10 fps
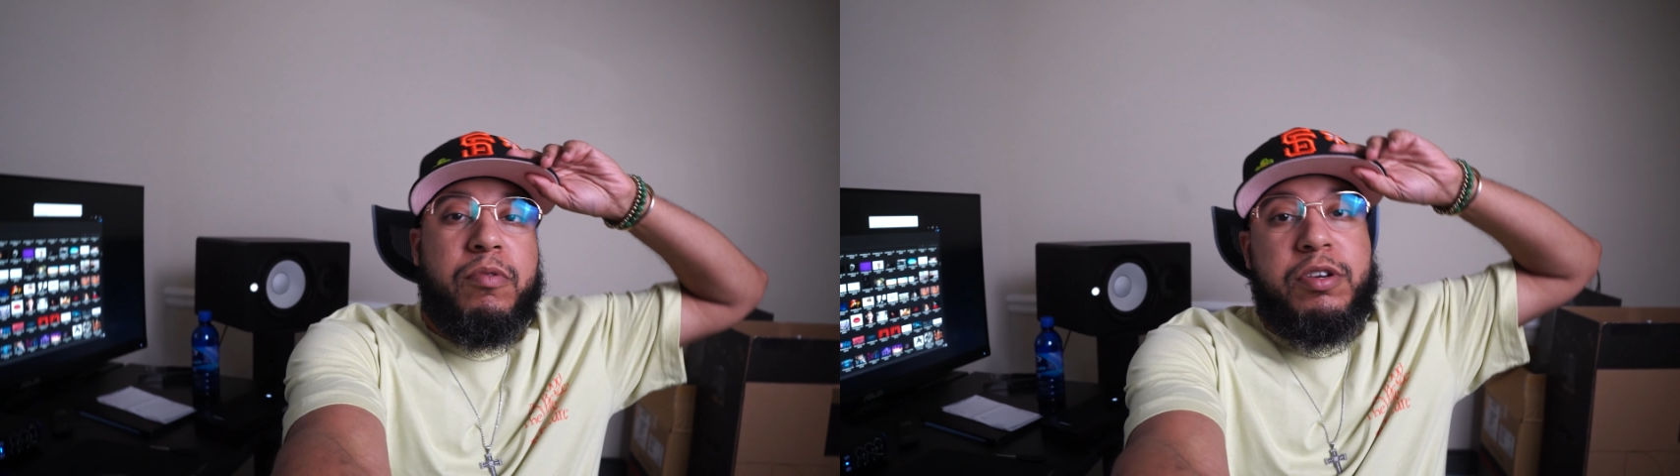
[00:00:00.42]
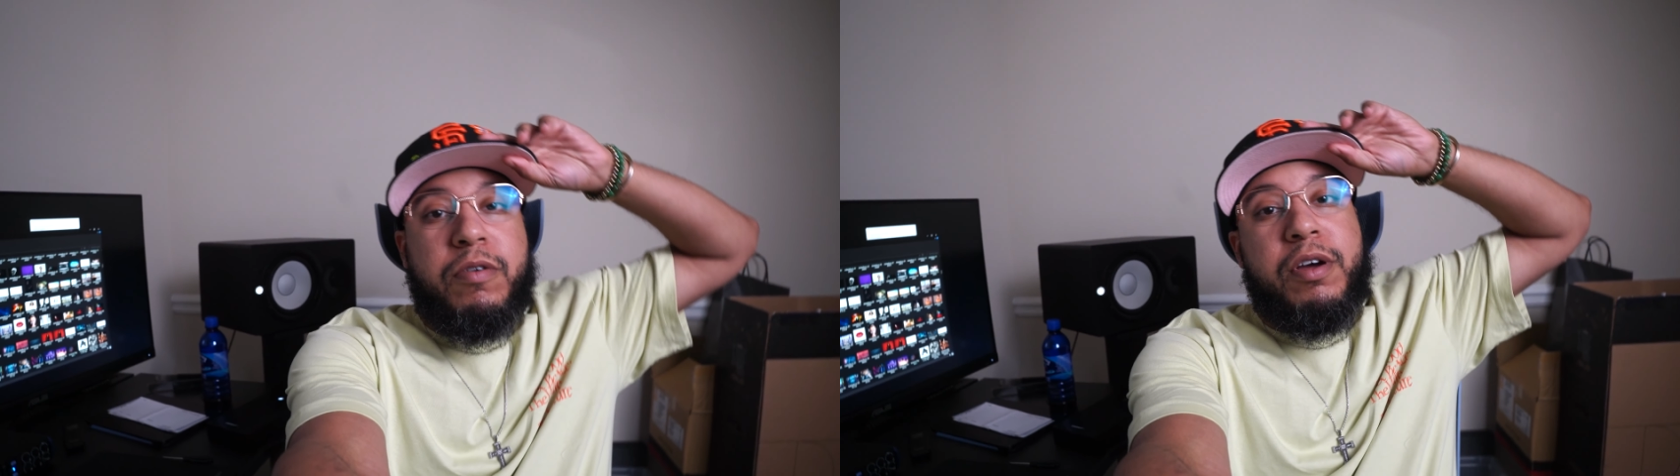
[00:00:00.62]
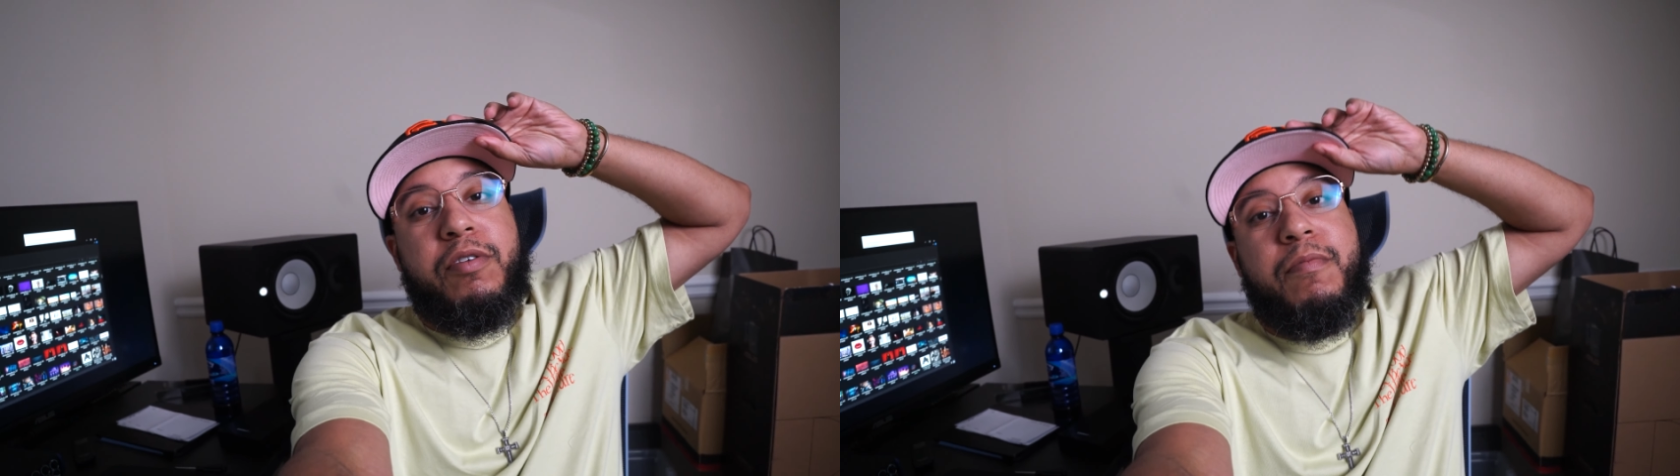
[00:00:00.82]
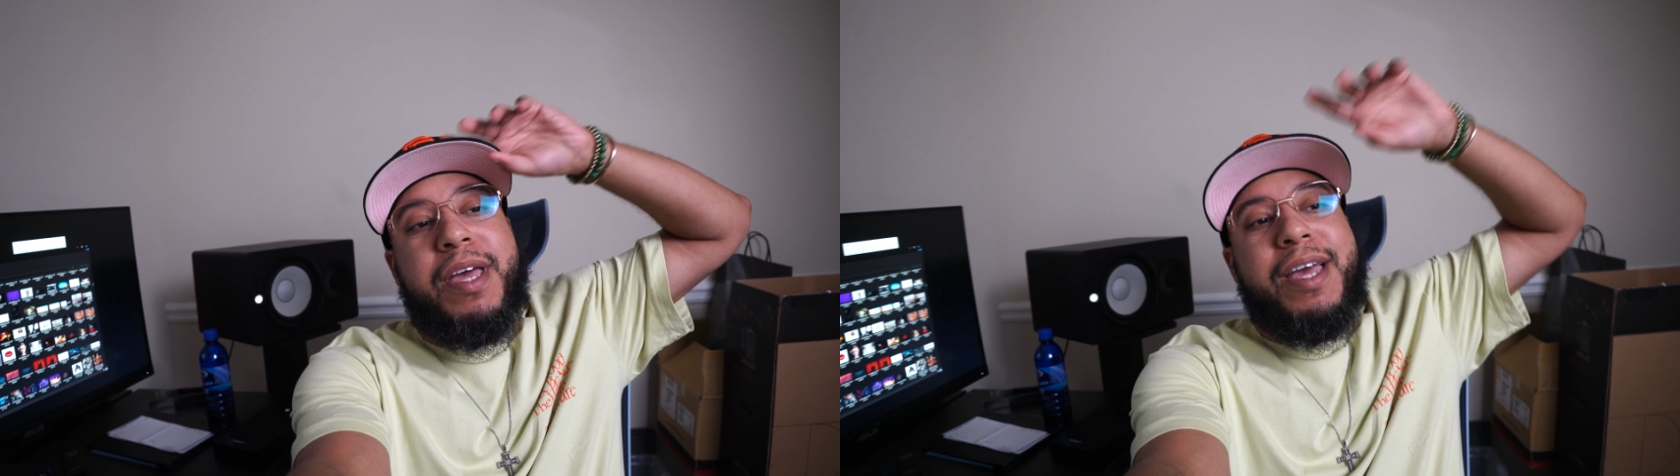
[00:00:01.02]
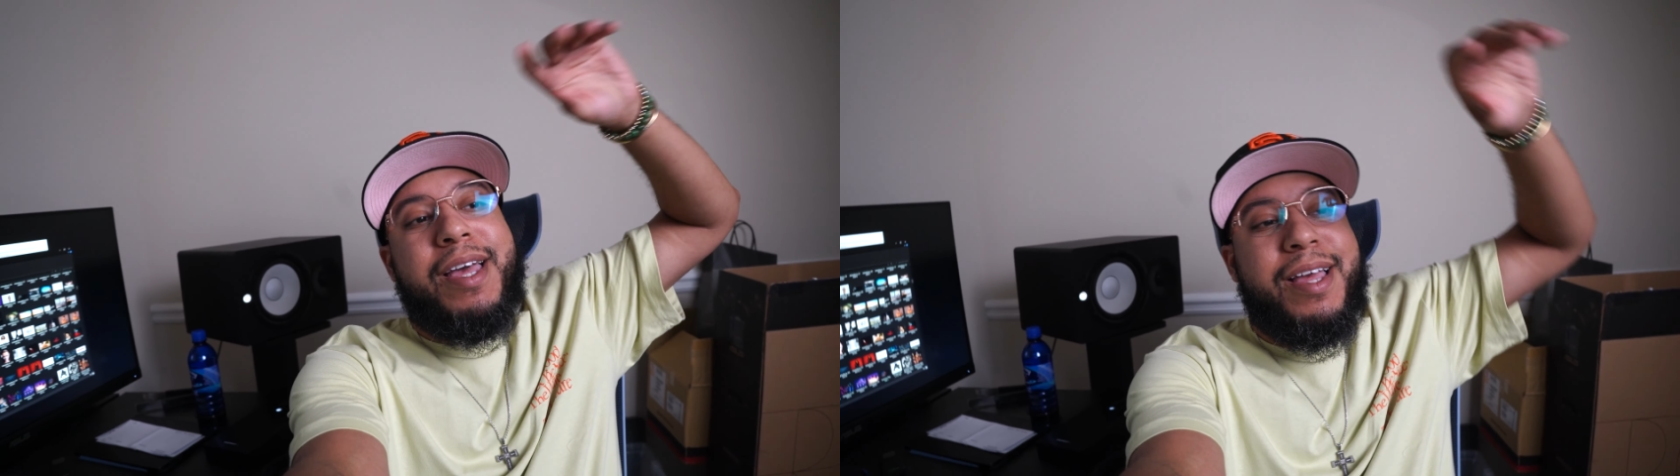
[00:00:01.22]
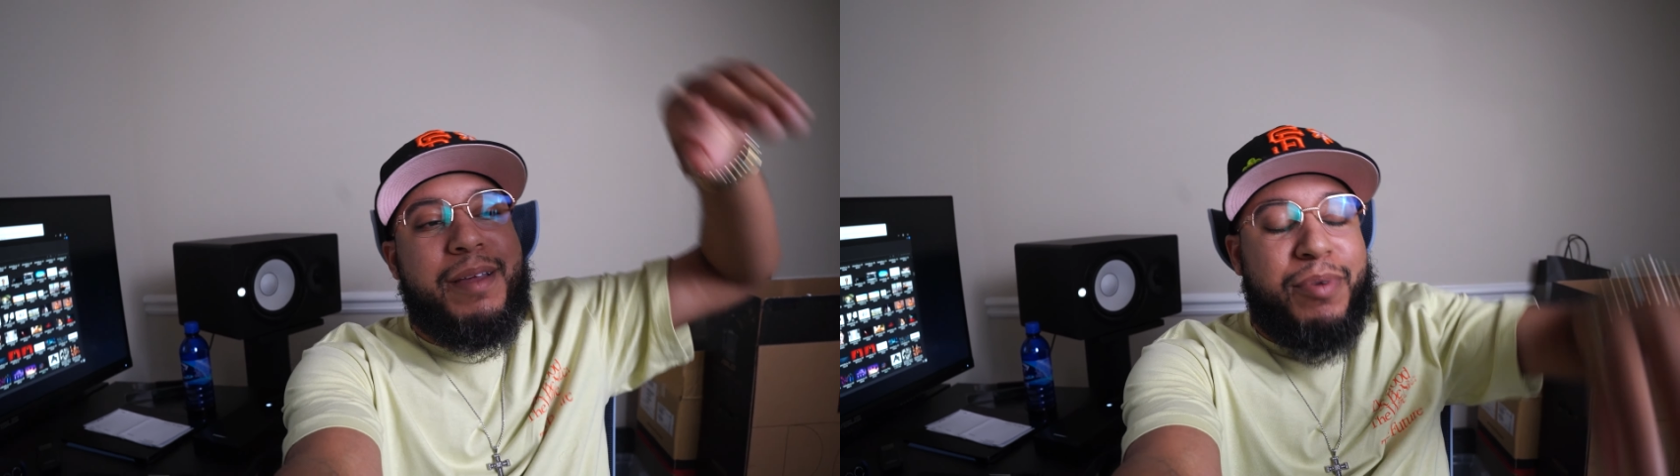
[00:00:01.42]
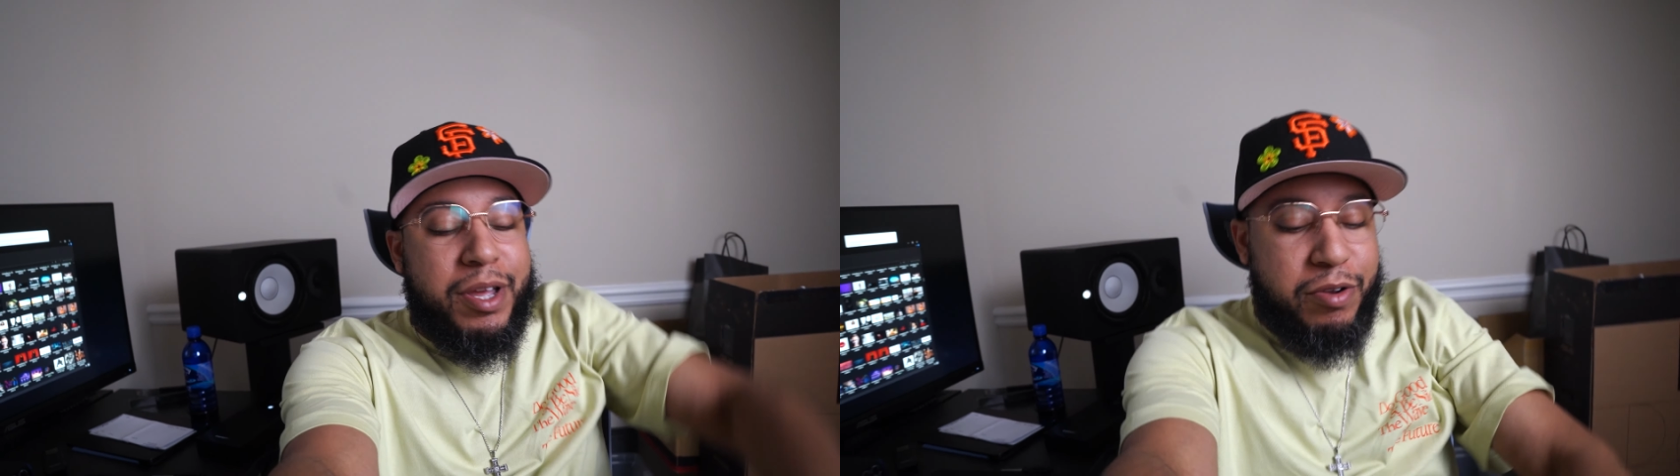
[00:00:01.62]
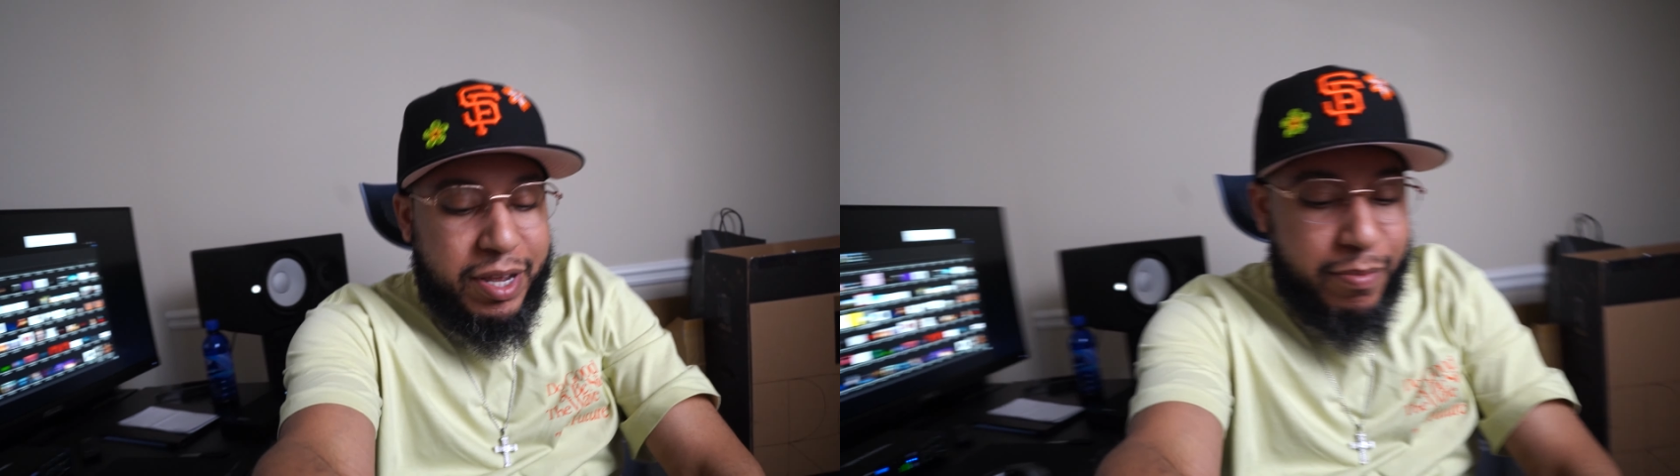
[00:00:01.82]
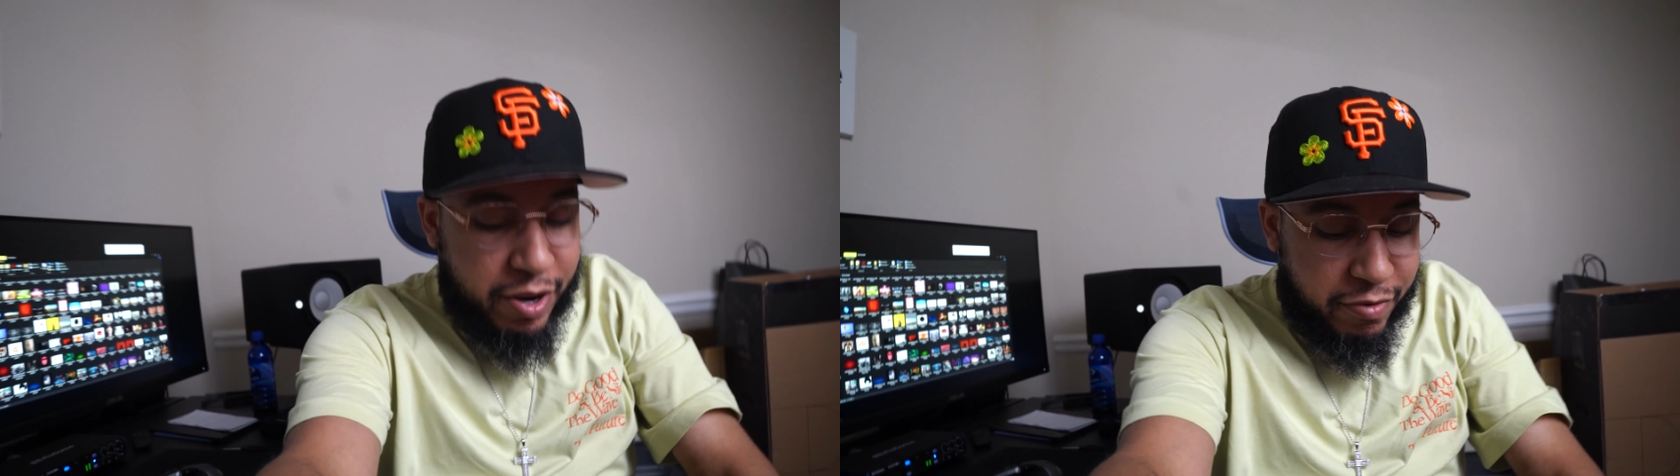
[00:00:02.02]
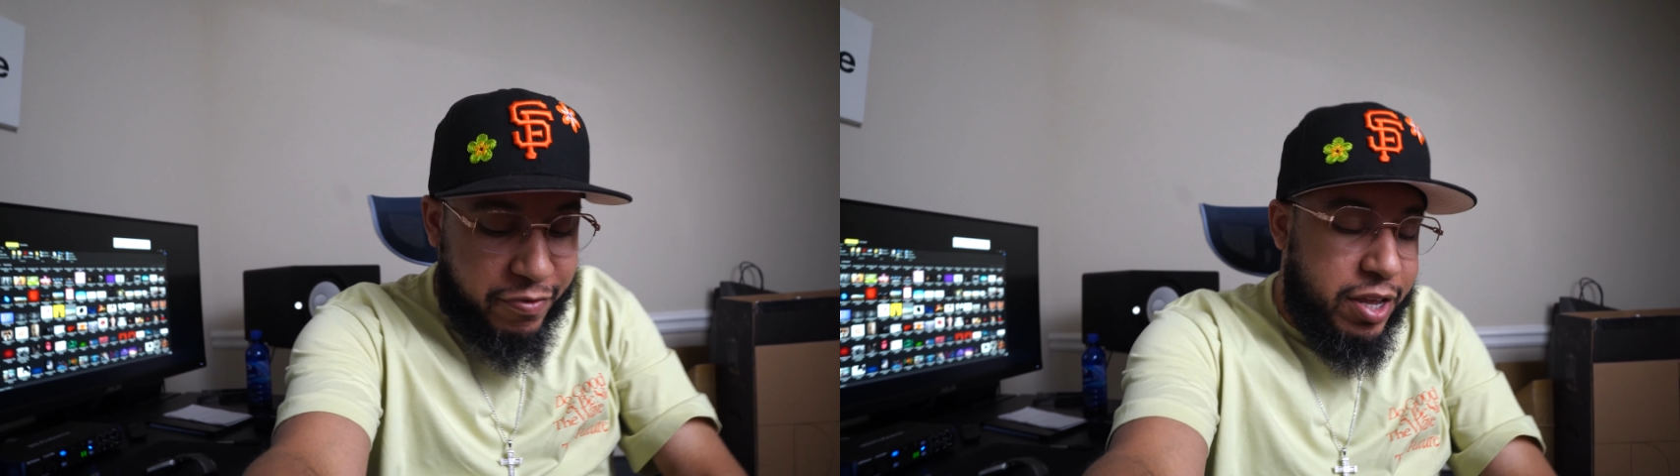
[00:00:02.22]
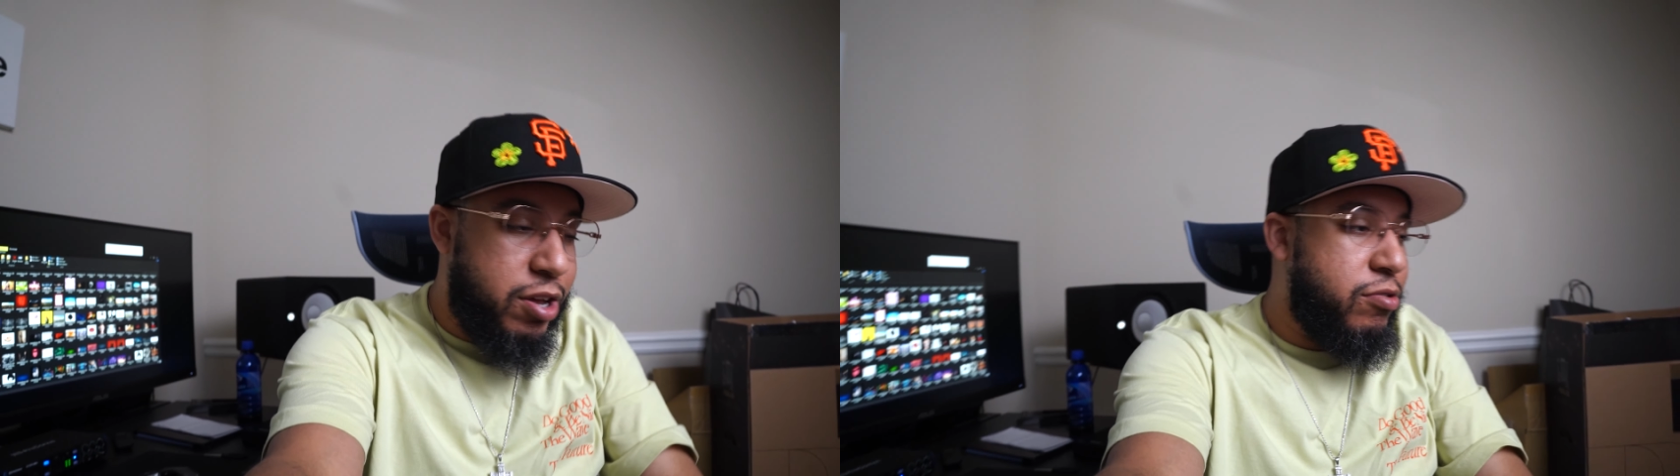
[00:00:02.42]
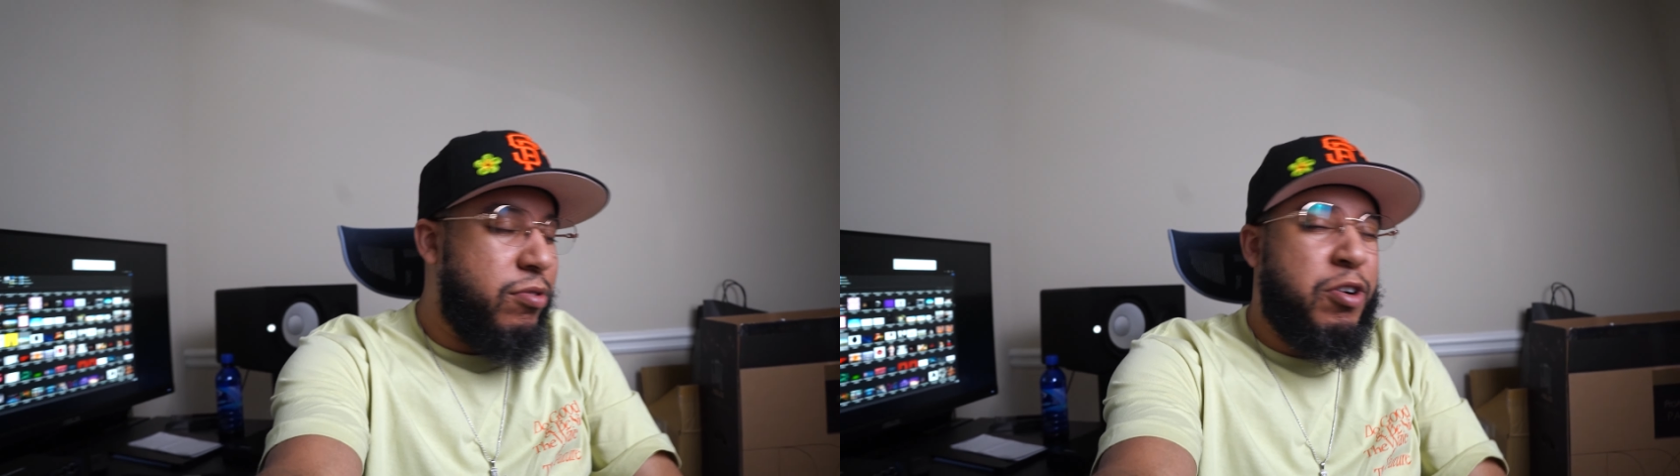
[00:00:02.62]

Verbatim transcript: What's going on, man? Brand new day, brand new video.